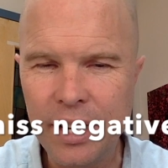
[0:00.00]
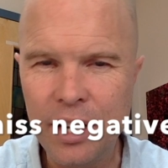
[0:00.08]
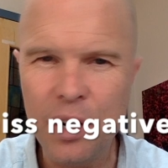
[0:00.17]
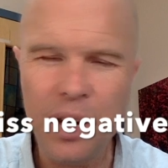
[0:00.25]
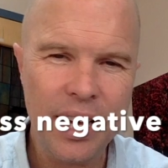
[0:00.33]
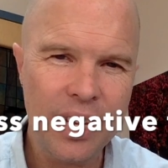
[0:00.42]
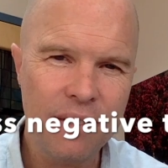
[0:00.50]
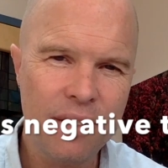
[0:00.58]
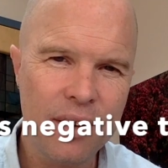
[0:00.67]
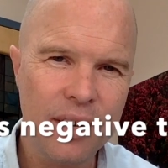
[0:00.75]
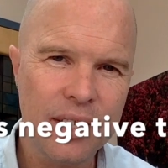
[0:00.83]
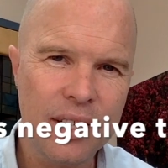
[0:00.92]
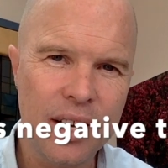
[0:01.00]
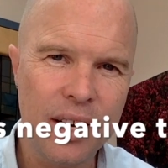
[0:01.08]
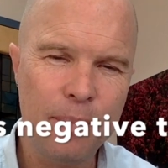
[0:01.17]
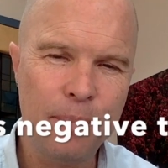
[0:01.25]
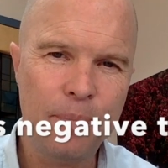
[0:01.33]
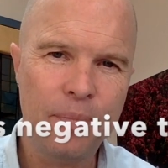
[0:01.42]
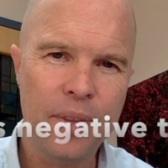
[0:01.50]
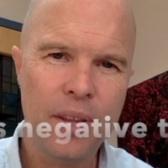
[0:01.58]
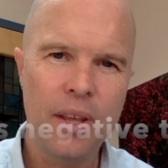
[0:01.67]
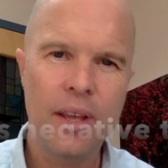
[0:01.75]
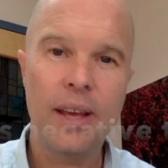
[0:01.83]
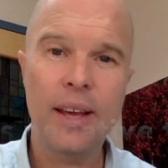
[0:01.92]
your negative thoughts come,
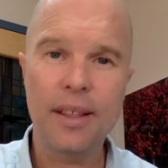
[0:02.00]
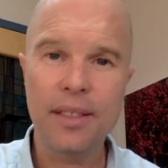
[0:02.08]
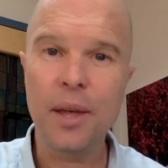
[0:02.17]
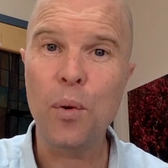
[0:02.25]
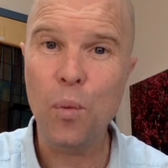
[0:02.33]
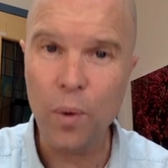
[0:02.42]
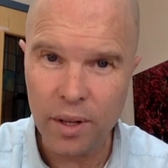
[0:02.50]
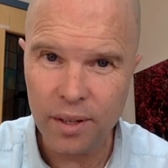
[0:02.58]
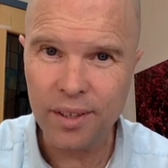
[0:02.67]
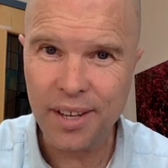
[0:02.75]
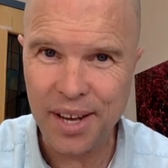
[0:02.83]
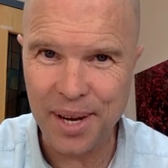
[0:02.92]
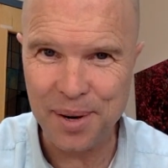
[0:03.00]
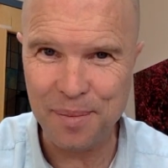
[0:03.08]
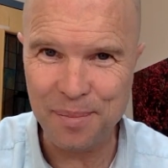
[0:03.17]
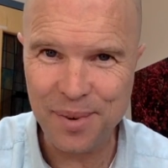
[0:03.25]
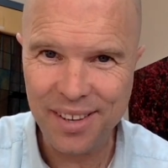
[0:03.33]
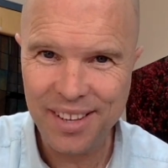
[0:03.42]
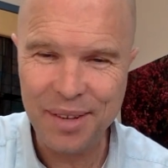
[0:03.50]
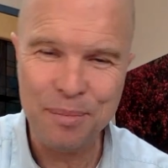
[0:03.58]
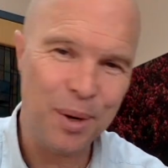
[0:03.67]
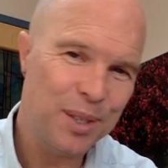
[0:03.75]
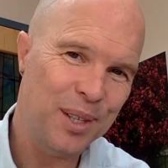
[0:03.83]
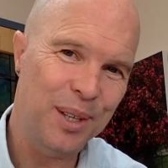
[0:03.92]
and they will come,
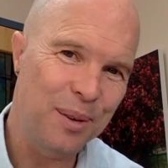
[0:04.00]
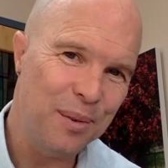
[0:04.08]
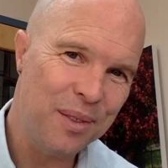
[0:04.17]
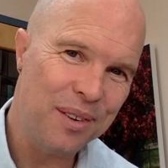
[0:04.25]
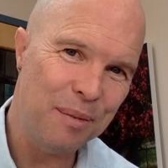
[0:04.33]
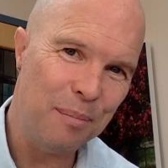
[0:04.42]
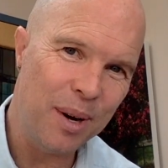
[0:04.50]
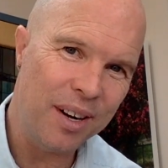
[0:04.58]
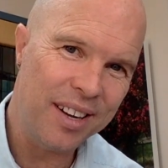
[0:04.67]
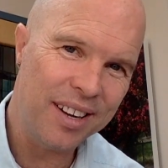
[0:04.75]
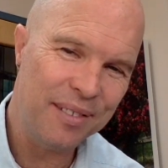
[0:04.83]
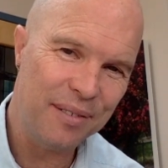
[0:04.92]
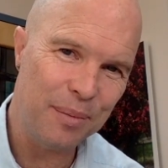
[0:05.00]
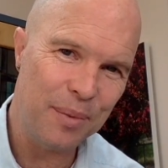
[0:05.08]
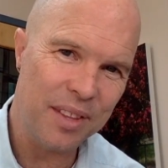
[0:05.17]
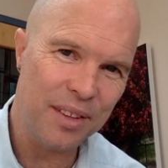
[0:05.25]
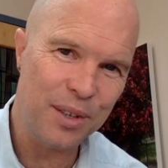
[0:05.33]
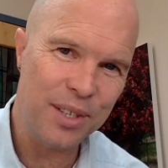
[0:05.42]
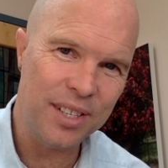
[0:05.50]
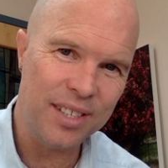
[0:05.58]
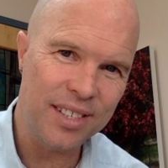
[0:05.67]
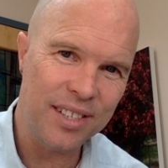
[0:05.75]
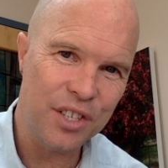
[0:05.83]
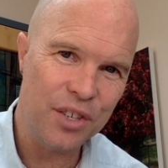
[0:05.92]
Martin Luther, a monk from the 13th
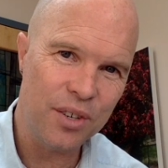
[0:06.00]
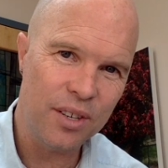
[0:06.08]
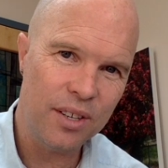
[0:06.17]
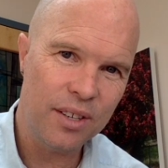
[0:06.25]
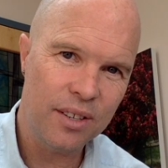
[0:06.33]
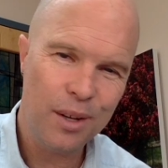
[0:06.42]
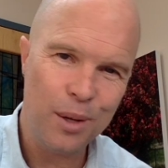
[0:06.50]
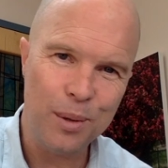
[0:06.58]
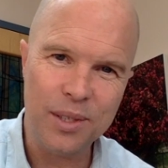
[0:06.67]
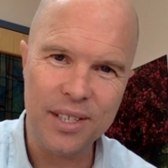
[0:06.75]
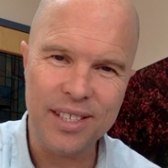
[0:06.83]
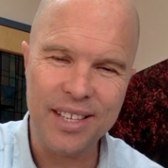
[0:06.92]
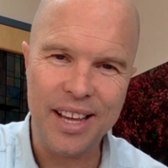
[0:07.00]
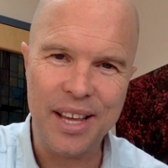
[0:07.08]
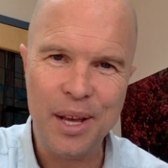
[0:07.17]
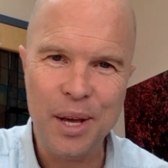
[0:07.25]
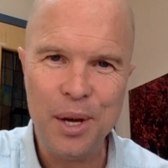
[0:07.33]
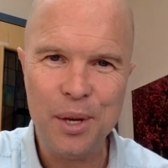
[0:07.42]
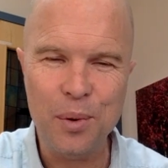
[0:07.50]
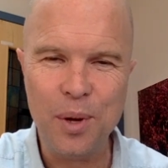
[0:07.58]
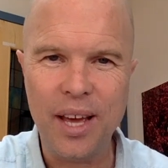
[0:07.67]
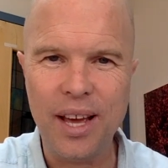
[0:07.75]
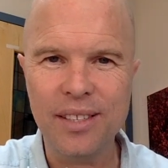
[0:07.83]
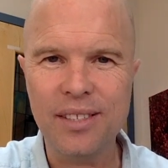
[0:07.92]
century, used to say, you
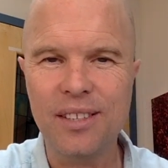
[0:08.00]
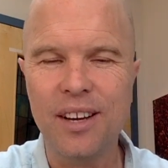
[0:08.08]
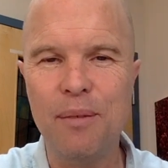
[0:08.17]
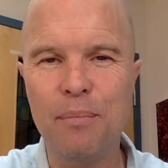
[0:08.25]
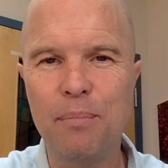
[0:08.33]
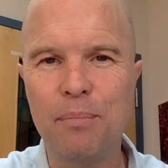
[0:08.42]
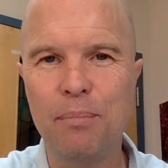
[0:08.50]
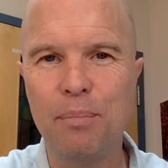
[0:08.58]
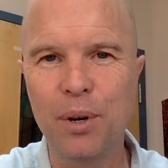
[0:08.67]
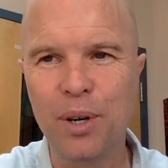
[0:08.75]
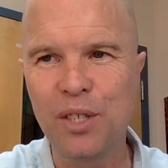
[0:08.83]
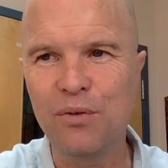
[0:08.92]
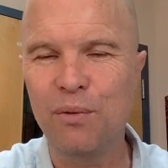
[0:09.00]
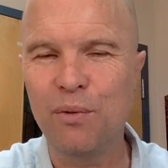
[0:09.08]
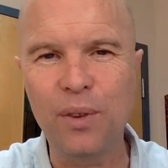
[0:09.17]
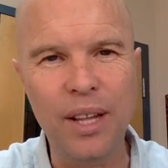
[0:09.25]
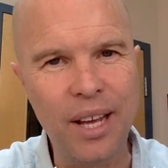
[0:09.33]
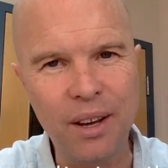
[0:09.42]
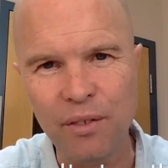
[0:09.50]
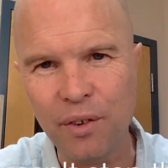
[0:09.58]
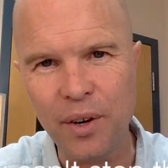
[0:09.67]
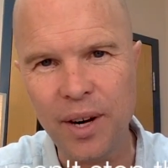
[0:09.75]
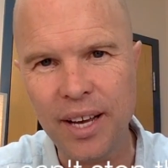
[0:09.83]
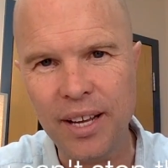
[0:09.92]
can't stop birds from flying over
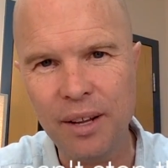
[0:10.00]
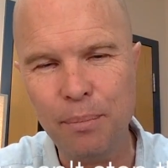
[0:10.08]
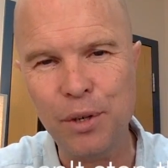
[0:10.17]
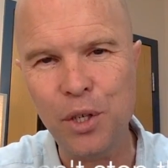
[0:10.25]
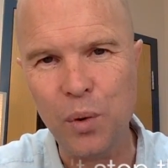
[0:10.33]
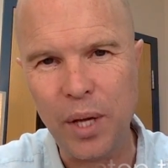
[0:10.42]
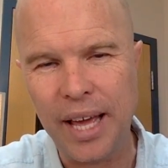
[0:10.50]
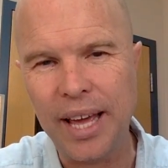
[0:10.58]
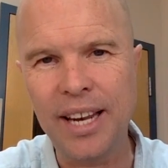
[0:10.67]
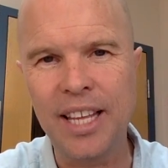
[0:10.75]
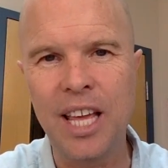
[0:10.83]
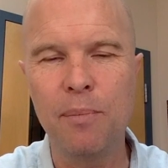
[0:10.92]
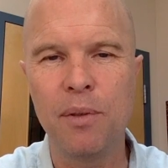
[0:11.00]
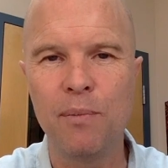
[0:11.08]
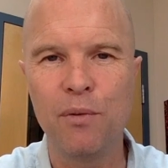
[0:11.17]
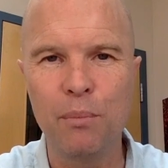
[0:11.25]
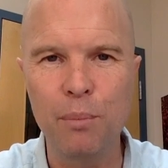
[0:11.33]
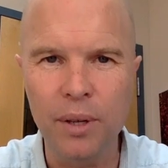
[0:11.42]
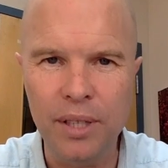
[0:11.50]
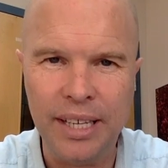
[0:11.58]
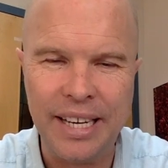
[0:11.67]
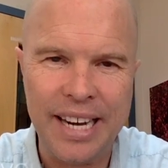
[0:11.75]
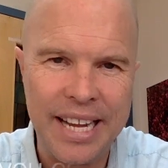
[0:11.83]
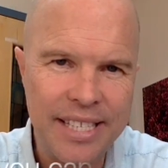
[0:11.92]
your head, but you can keep them from building a
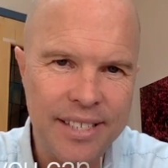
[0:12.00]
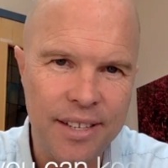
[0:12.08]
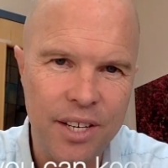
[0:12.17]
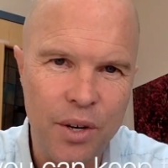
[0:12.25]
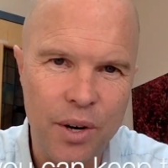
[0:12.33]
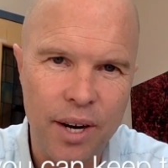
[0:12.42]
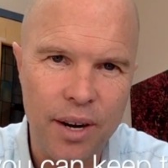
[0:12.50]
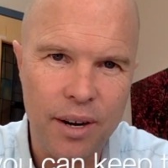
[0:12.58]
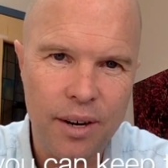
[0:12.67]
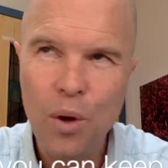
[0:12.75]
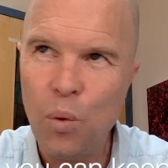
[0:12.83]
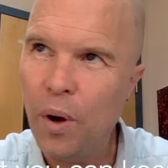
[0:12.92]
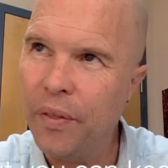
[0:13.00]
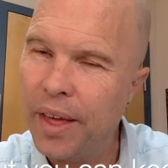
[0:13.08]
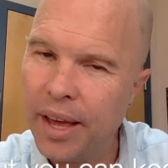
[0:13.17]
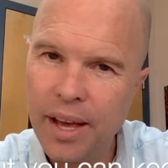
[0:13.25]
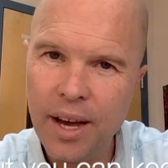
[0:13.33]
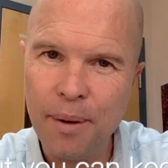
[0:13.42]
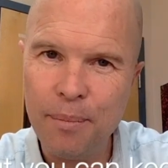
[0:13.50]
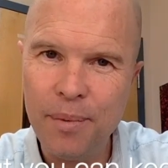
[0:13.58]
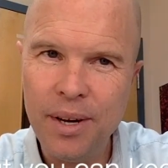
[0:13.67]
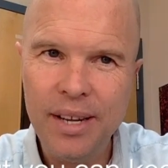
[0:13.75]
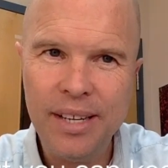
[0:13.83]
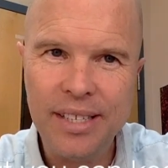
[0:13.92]
nest in your hair. When they come,
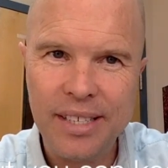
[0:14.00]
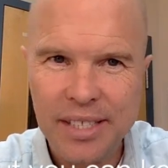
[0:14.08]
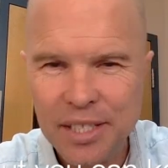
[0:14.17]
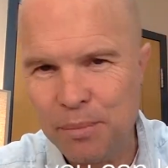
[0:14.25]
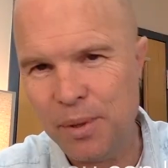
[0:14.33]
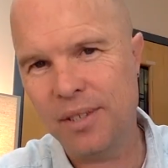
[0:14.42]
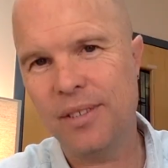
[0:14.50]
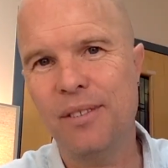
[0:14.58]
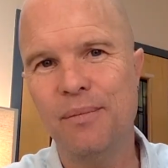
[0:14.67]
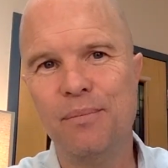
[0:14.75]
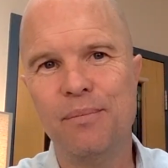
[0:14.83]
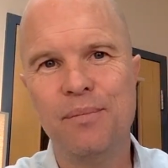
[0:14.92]
dismiss them.